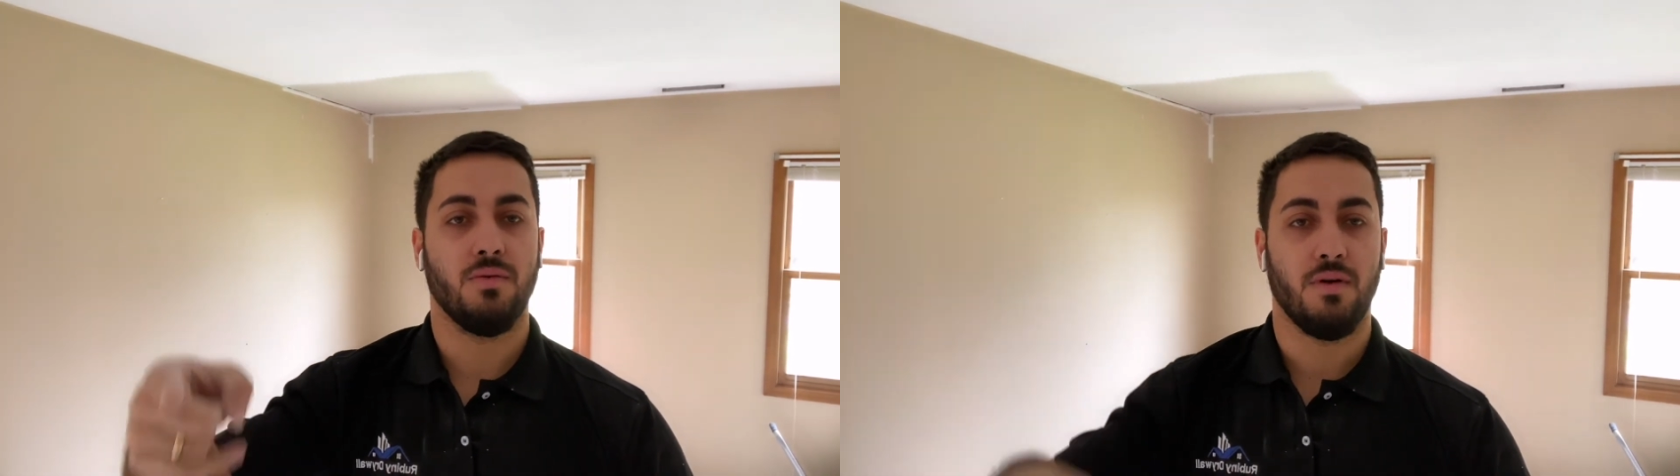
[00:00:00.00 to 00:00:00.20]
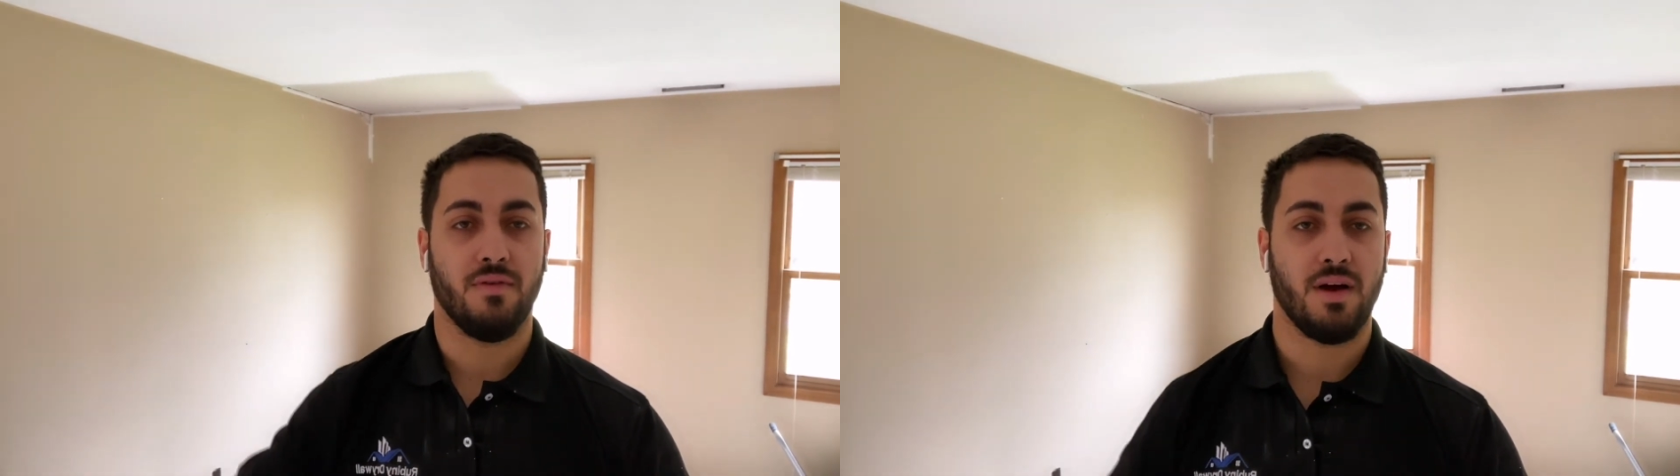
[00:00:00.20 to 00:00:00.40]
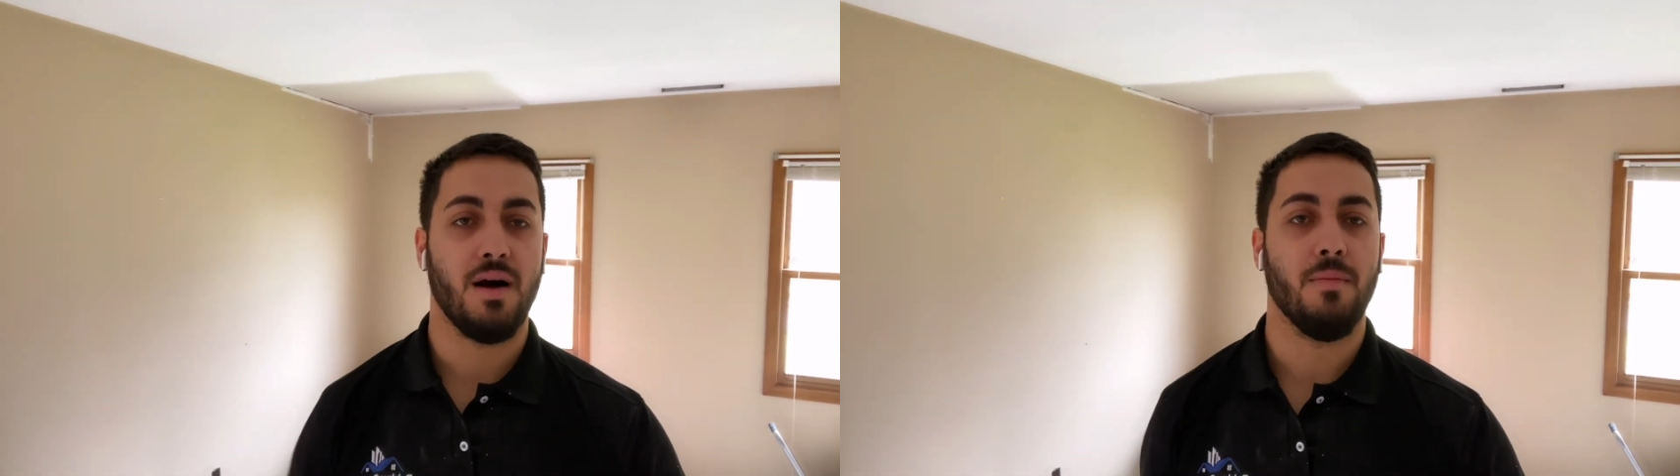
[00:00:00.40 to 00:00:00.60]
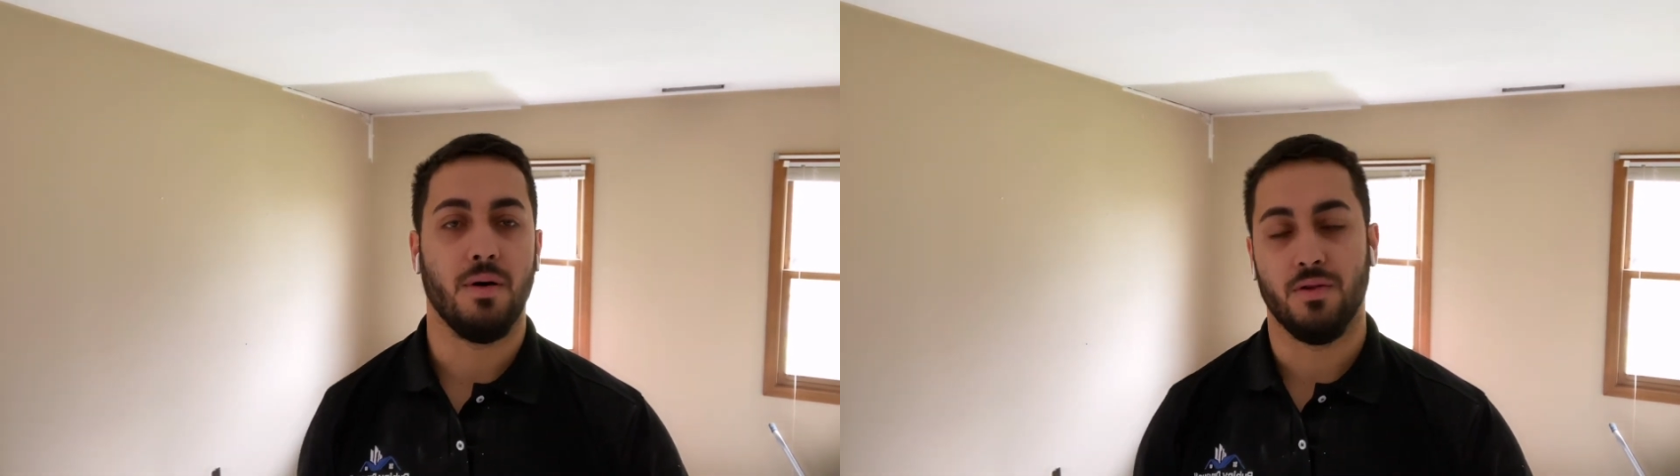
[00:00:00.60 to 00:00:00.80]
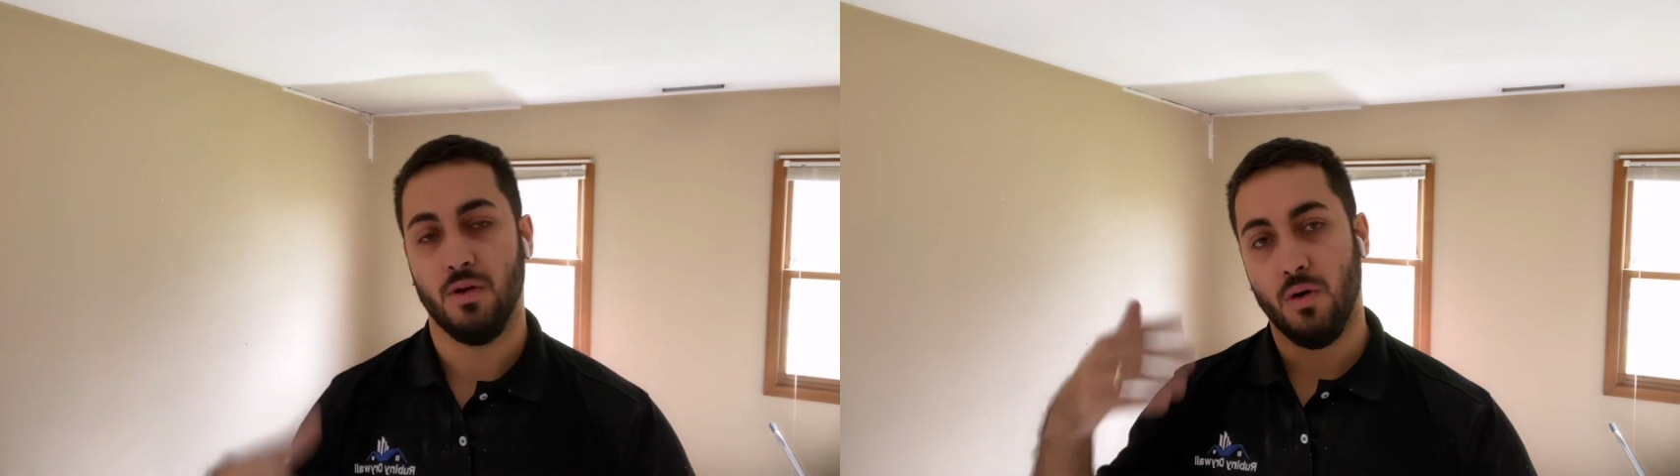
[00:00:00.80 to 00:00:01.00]
of
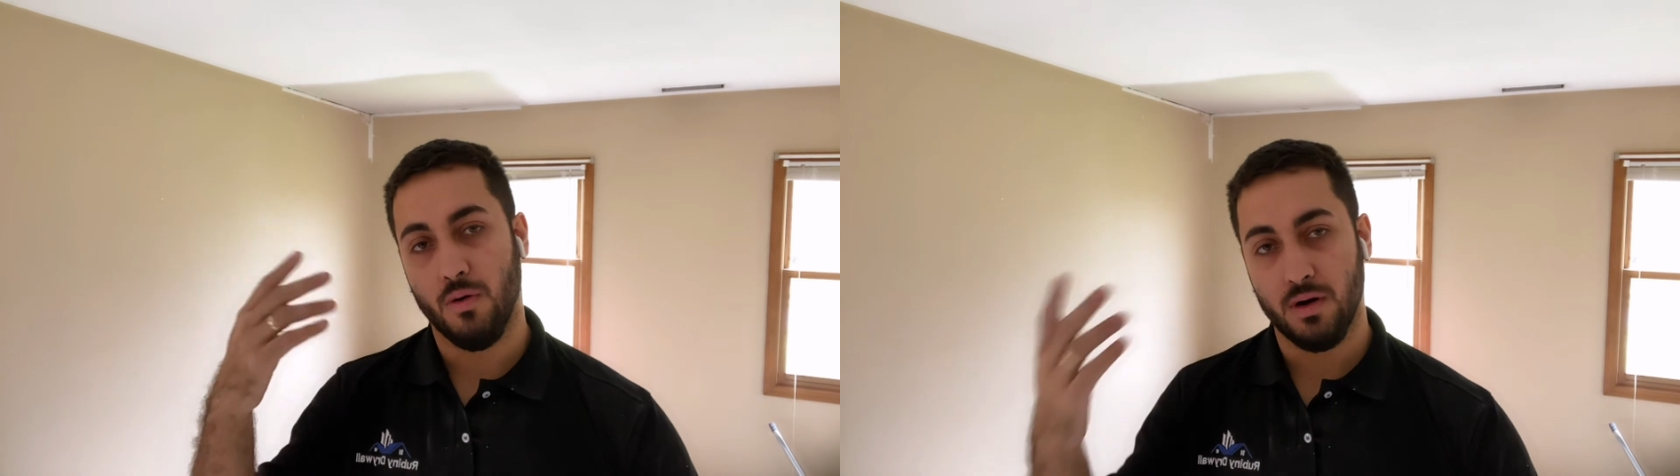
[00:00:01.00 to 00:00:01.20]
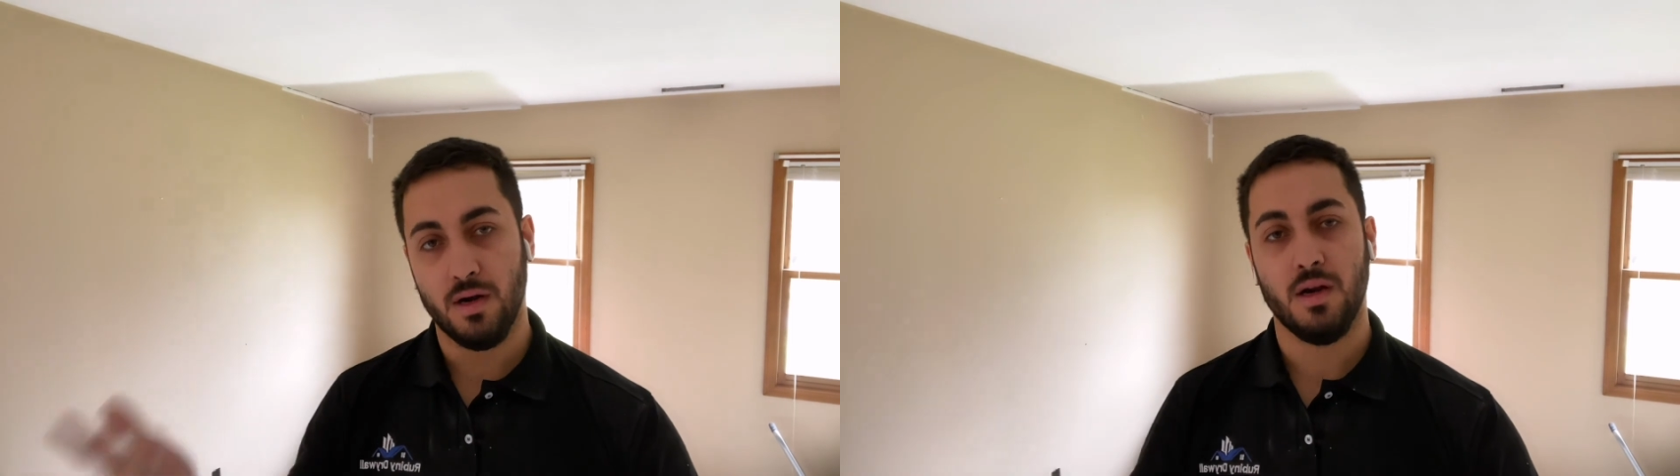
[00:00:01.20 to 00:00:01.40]
compound or